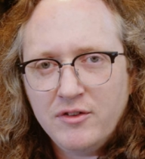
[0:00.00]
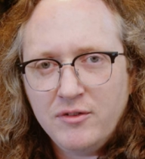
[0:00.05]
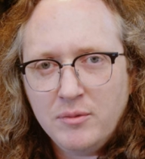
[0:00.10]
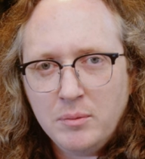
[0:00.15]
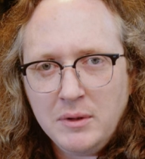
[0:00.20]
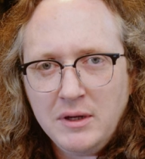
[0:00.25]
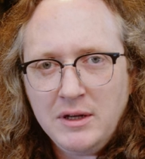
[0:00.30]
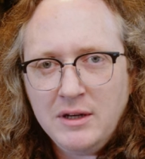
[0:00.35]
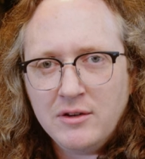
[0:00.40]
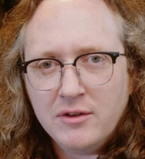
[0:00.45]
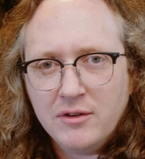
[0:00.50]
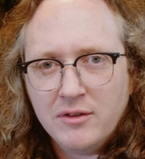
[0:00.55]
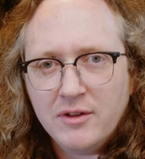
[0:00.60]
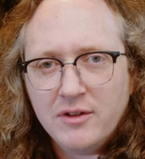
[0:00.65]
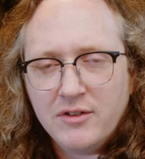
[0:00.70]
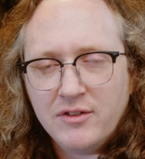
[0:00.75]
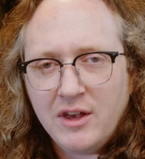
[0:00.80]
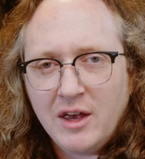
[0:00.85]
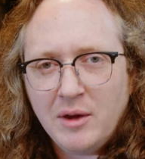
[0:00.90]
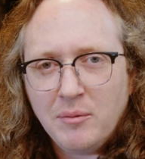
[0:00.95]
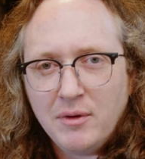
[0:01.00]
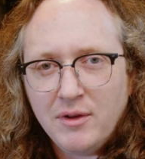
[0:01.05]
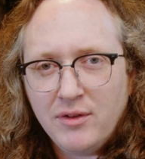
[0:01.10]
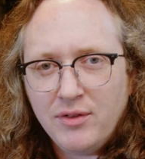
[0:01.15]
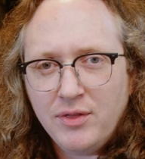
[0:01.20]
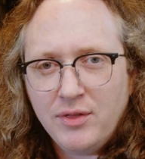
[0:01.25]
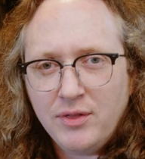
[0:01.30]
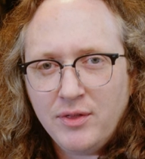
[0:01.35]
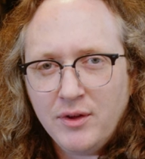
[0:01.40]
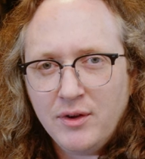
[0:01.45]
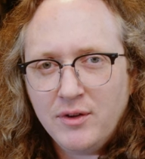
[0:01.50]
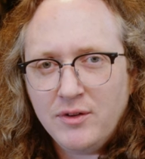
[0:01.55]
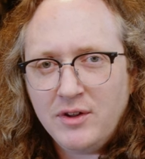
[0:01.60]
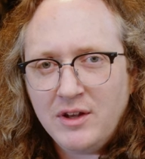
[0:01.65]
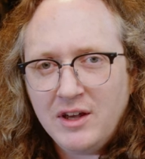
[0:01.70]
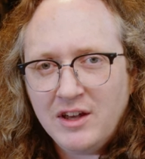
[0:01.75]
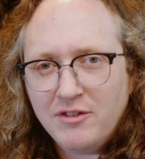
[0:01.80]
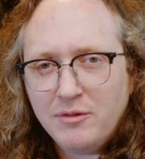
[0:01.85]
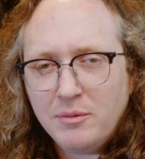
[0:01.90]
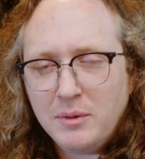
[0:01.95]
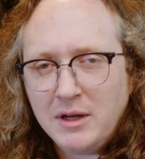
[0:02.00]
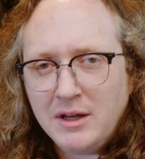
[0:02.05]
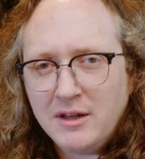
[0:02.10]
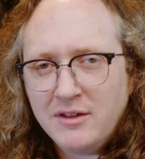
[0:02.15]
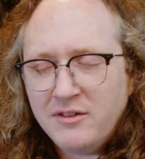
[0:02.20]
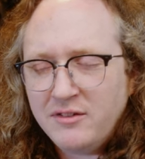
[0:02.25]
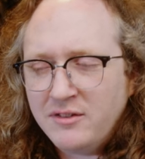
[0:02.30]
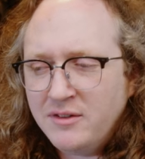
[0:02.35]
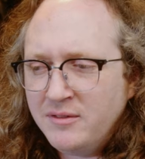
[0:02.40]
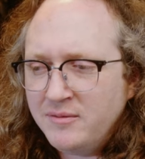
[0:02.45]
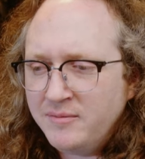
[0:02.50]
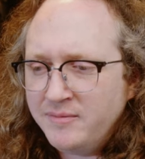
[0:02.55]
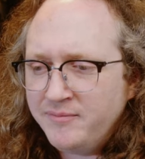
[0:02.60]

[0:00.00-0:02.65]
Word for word: speed on this camera is thirty F P S.